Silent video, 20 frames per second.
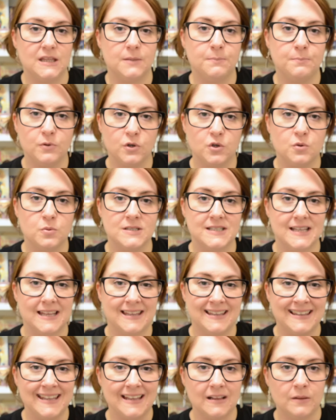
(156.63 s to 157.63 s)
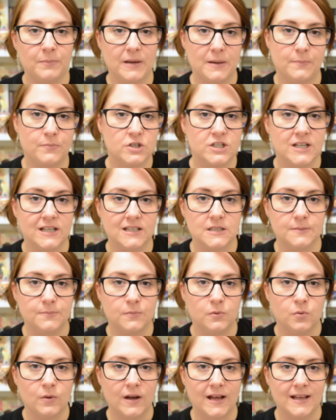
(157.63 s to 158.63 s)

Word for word: the book was a little bit predictable,